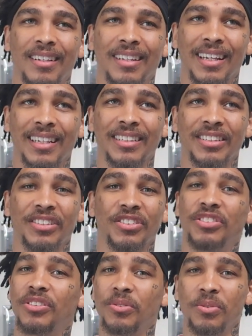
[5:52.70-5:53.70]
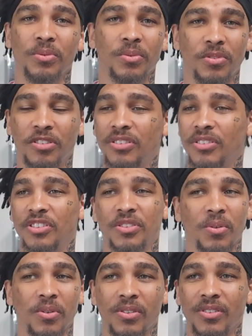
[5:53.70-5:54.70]
Like shoes,
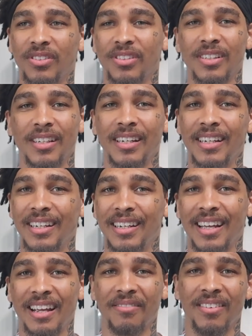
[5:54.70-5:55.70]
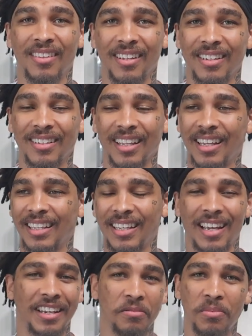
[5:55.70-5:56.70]
shorts, everything like
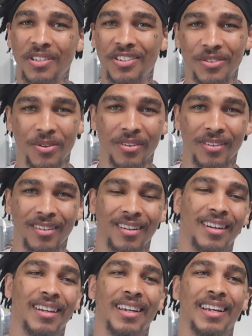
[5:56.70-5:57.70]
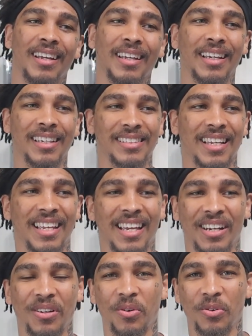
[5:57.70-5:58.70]
had to be Jordan. As I
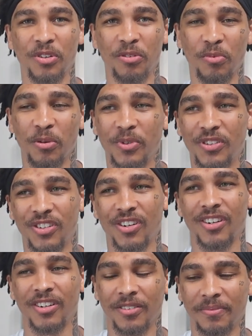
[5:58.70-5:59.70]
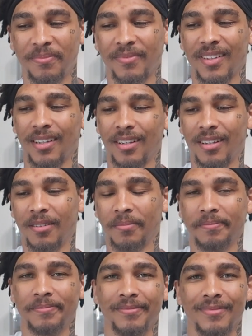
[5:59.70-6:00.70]
got older and more mature,
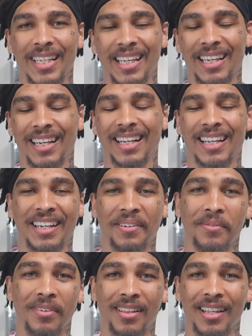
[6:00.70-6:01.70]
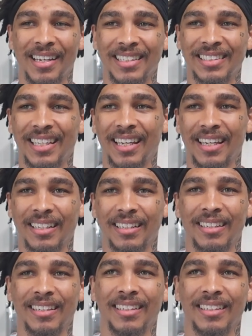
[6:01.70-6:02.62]
kind of realized that,